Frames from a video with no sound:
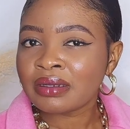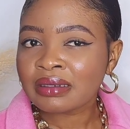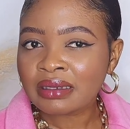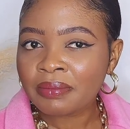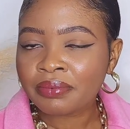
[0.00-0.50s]

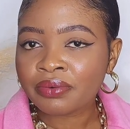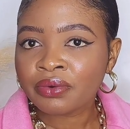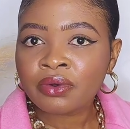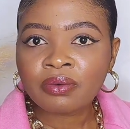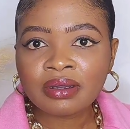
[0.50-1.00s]
Simple.
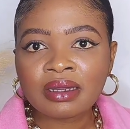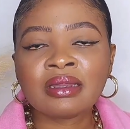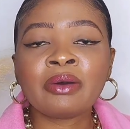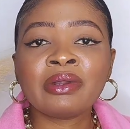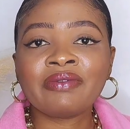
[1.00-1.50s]
One thing
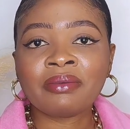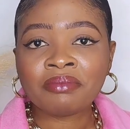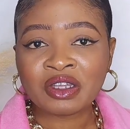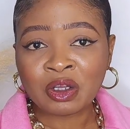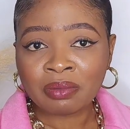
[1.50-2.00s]
that I will never
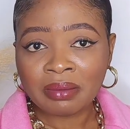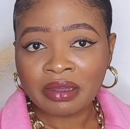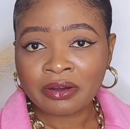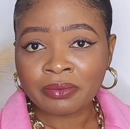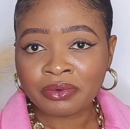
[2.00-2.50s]
miss on my
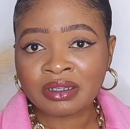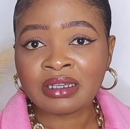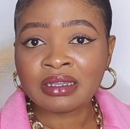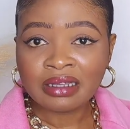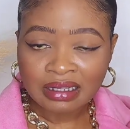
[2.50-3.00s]
makeup
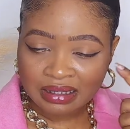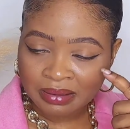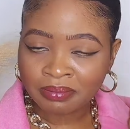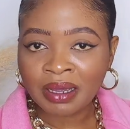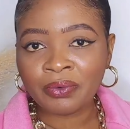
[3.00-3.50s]
routine
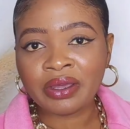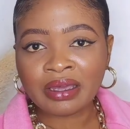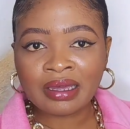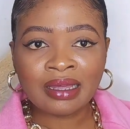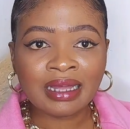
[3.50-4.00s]
is my wing.
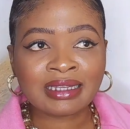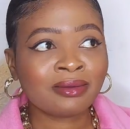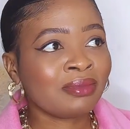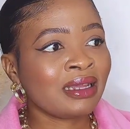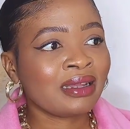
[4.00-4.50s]
That's
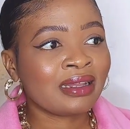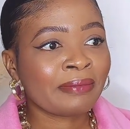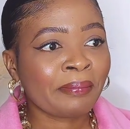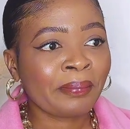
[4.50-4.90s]
something that